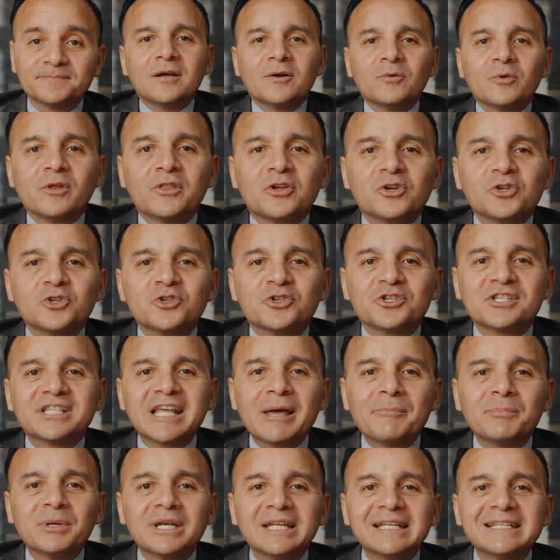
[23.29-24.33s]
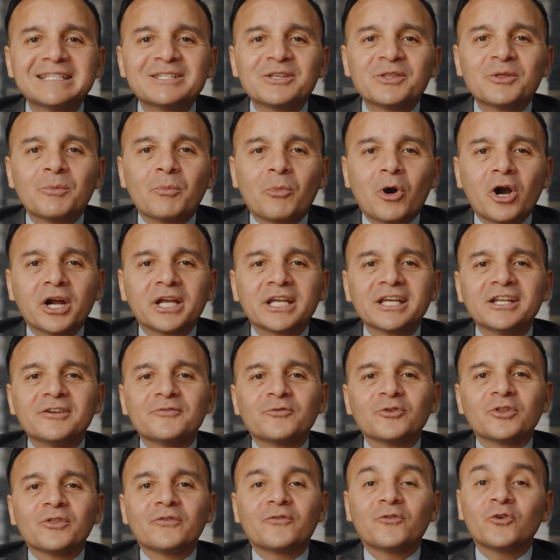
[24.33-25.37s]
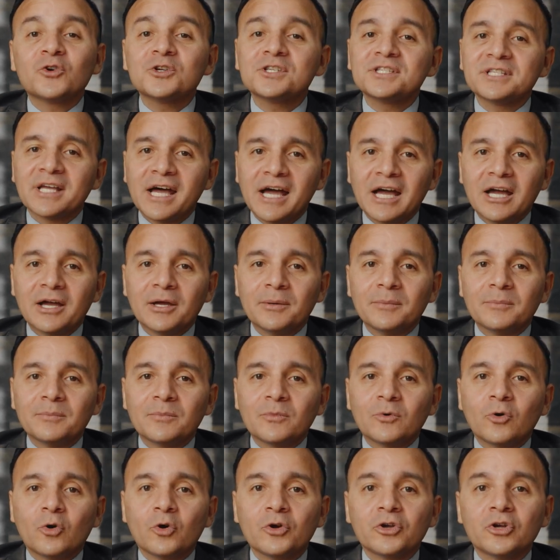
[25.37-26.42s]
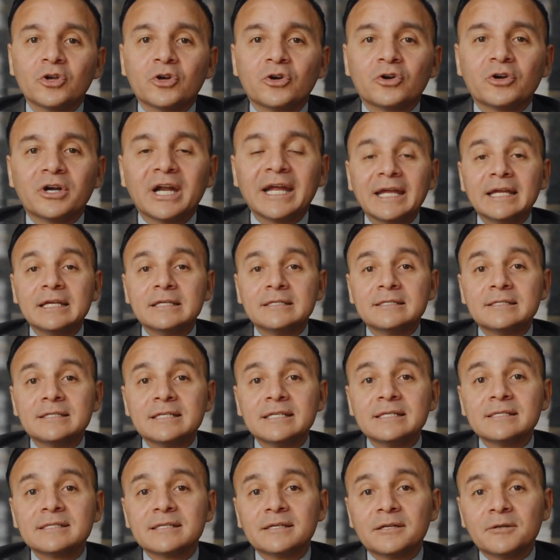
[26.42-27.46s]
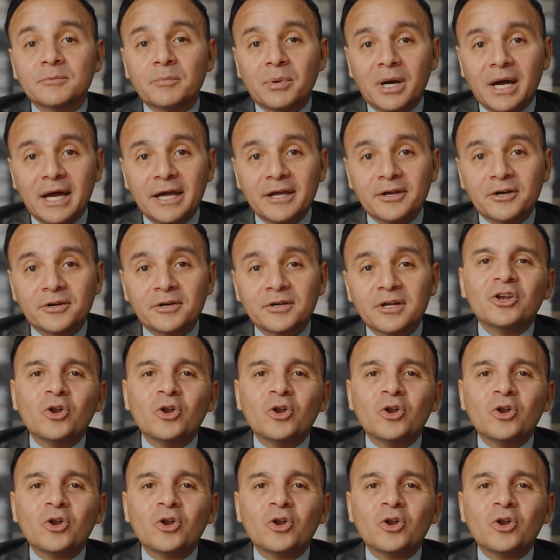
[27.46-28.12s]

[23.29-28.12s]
Whether you're stepping into the market for the first time or you're a seasoned buyer,